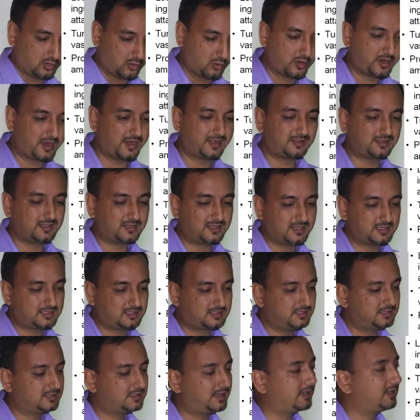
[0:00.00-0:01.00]
locate the
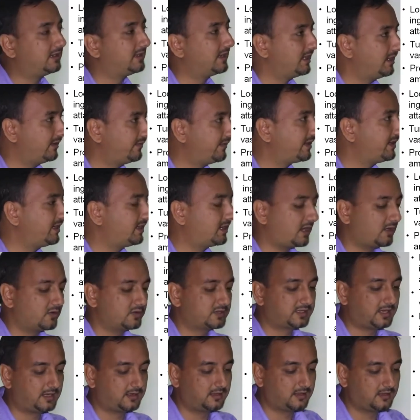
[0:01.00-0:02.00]
testis and deliver it
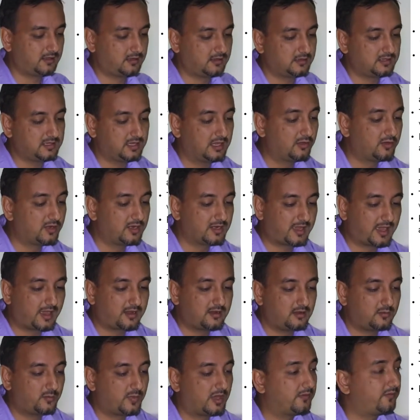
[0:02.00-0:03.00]
outside the inguinal
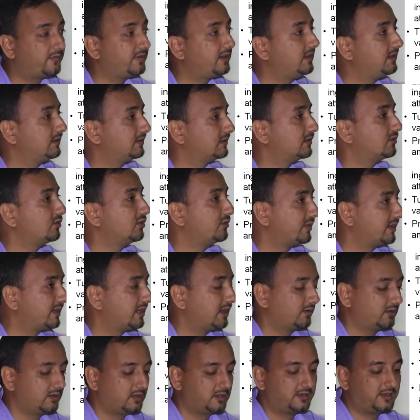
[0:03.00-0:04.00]
canal by freeing the
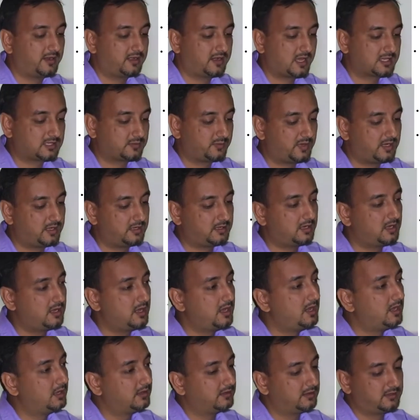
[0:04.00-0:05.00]
gubernacular attachment.
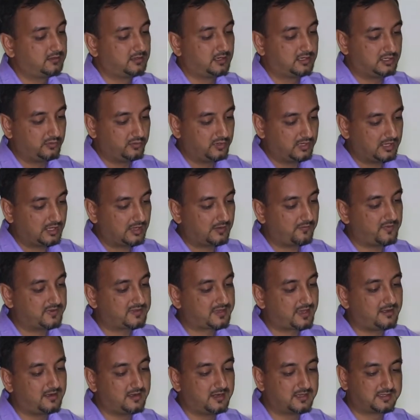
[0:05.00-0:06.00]
Then the tunica
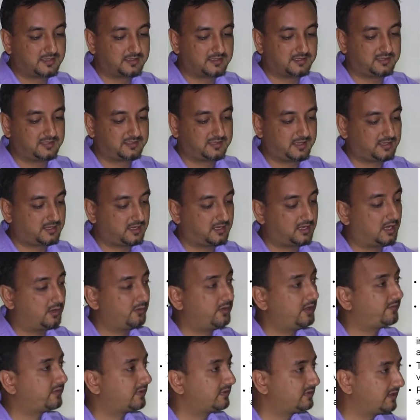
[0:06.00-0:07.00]
vaginalis is dissected
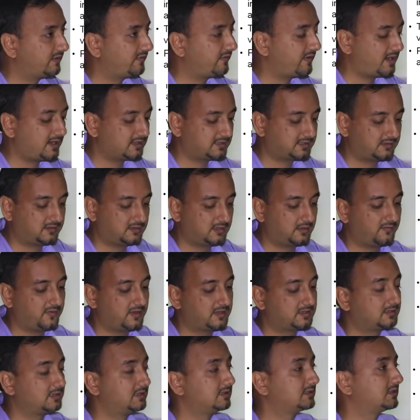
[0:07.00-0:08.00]
away from the vas and the
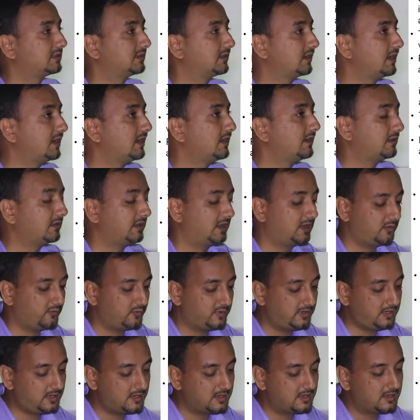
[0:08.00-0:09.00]
vessels. Then
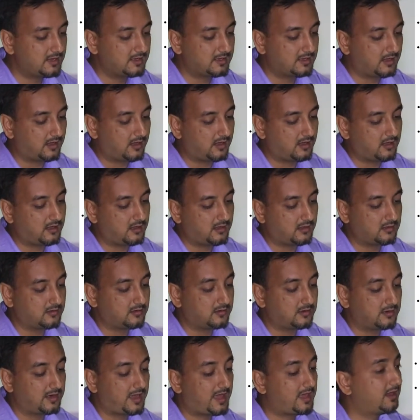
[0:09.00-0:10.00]
we
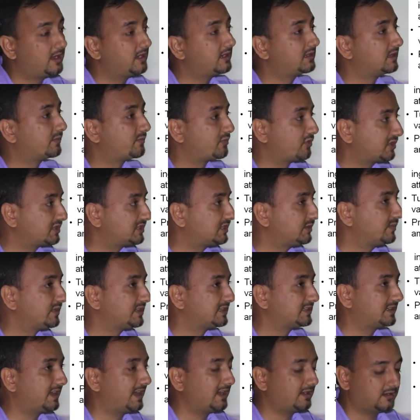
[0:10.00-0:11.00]
ligate the
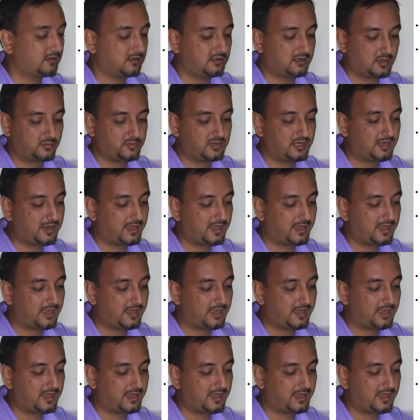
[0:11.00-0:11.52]
proximal sac, doubly